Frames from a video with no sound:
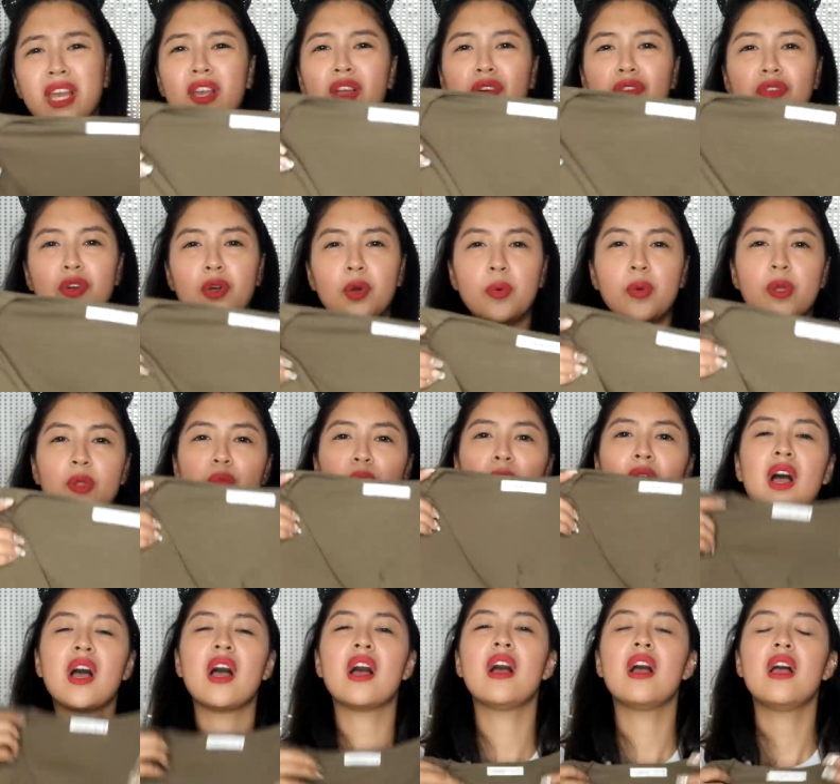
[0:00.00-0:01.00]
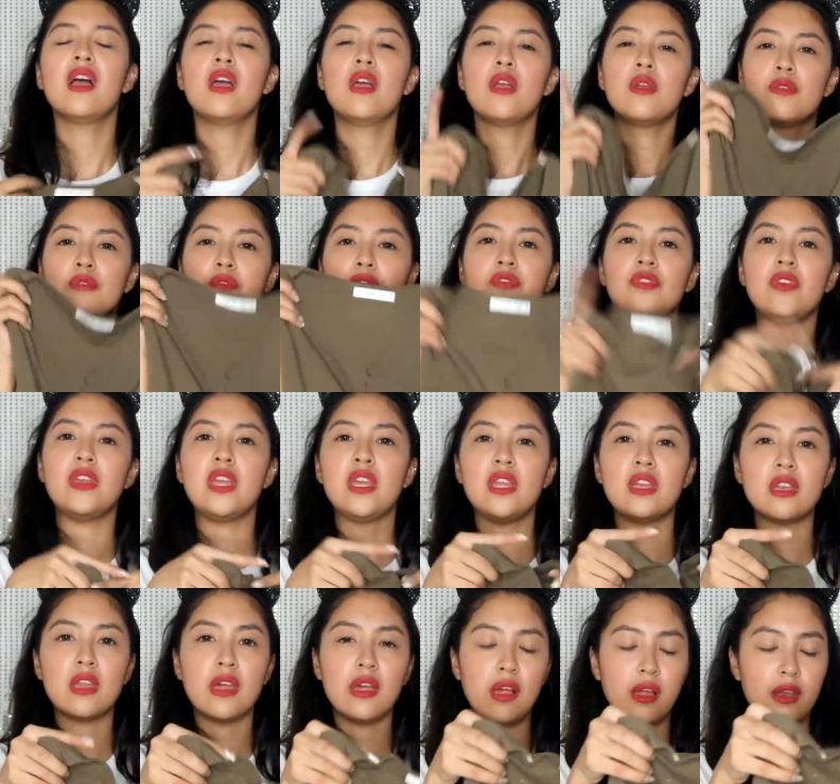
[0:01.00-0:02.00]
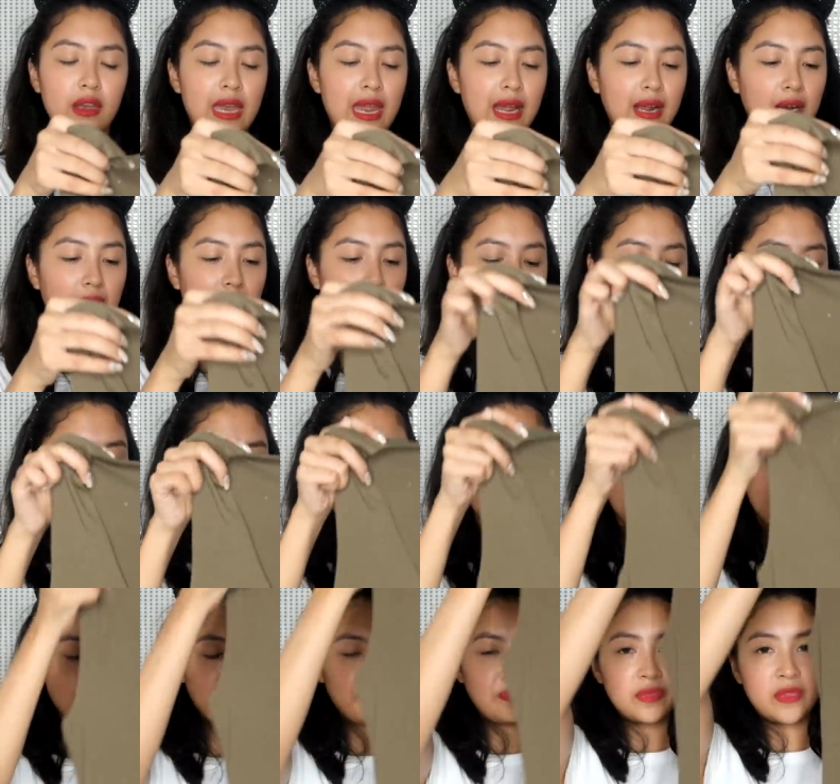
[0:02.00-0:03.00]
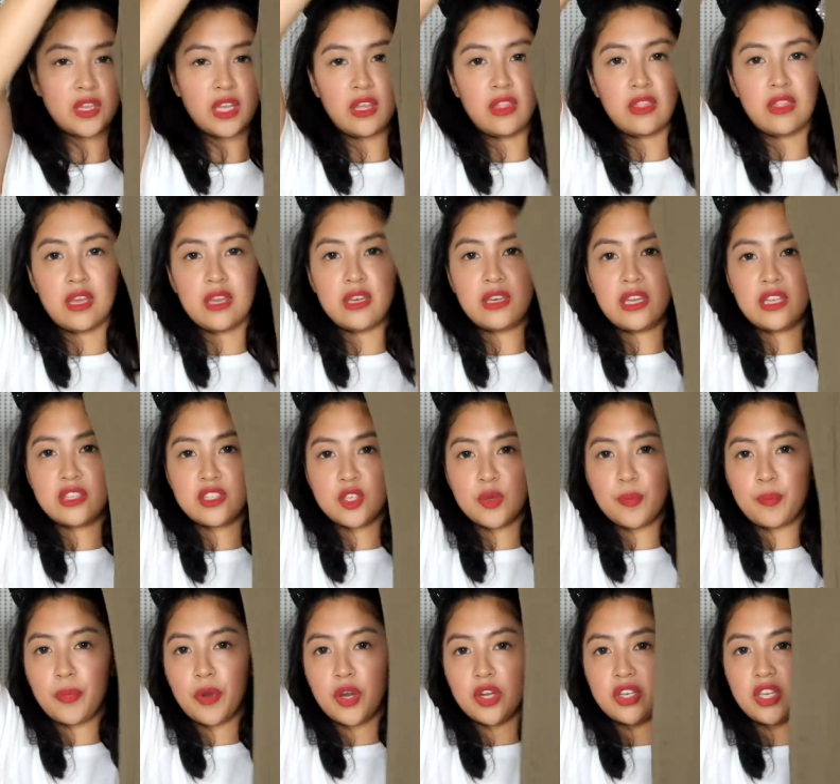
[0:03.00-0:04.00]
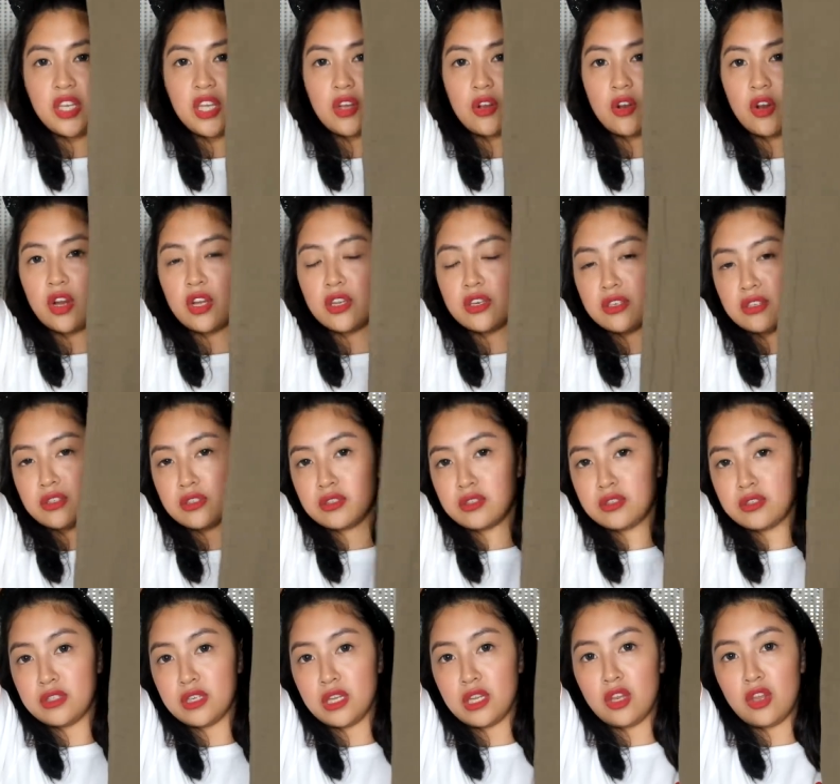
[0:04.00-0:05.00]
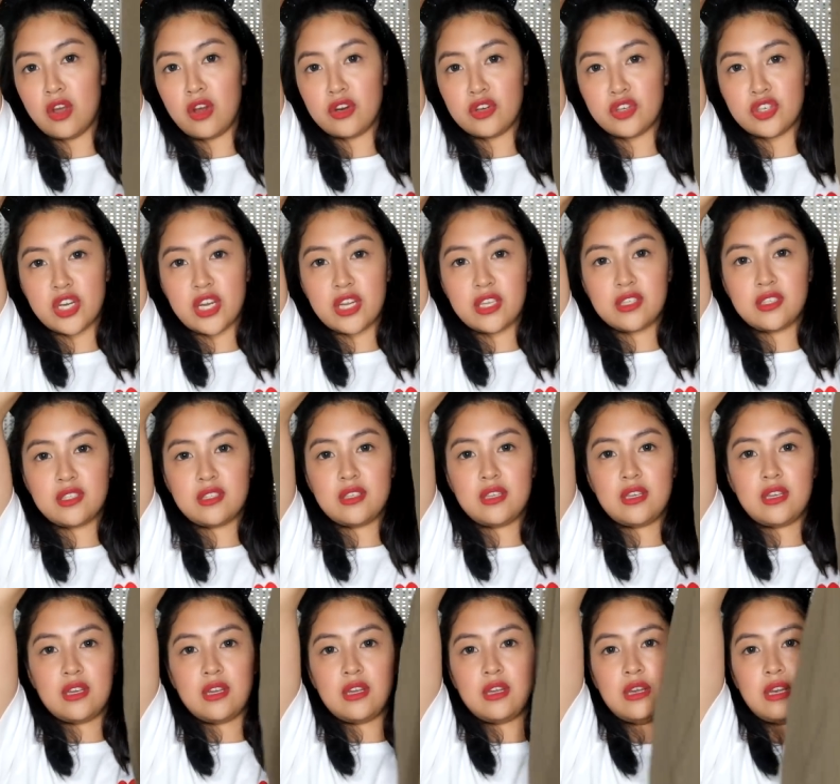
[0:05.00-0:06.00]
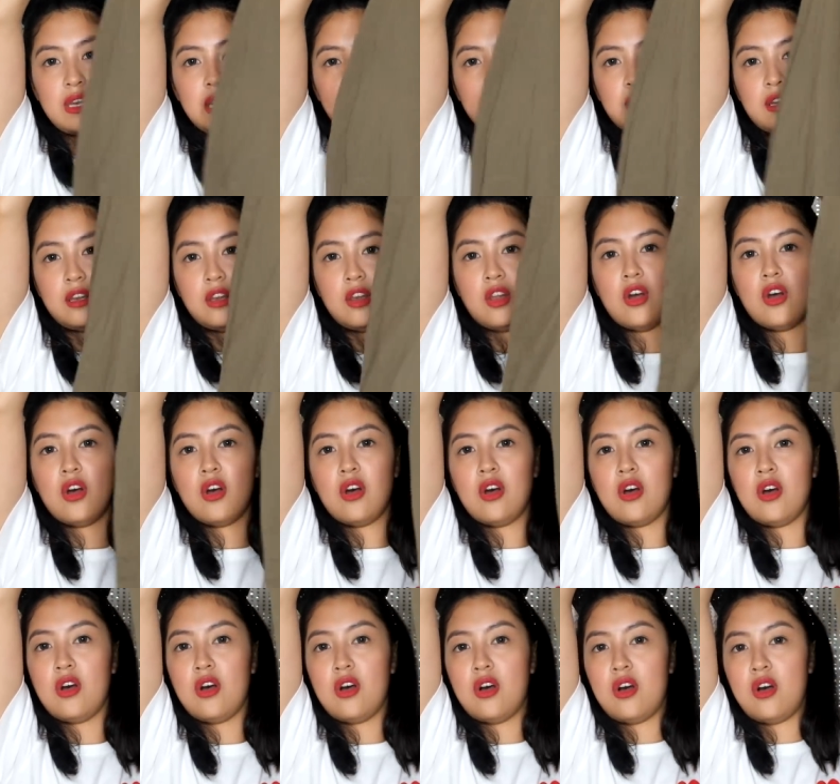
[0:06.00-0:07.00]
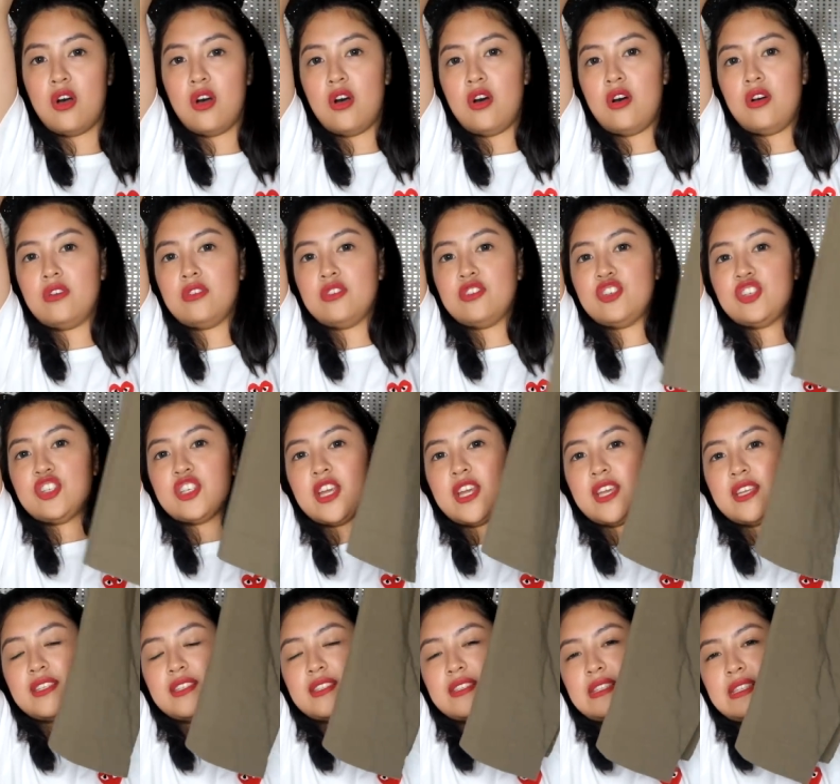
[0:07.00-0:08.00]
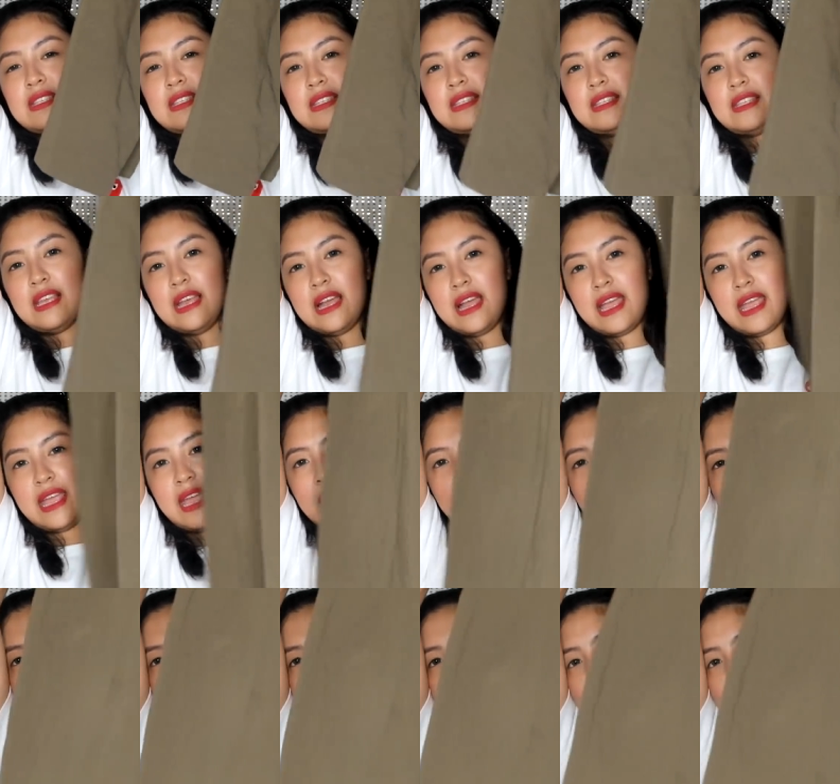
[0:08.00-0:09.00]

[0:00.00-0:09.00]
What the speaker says: in love ko with mga V na neckline. And then, it's a bodycon na long dress. Like, long dress. Ayan.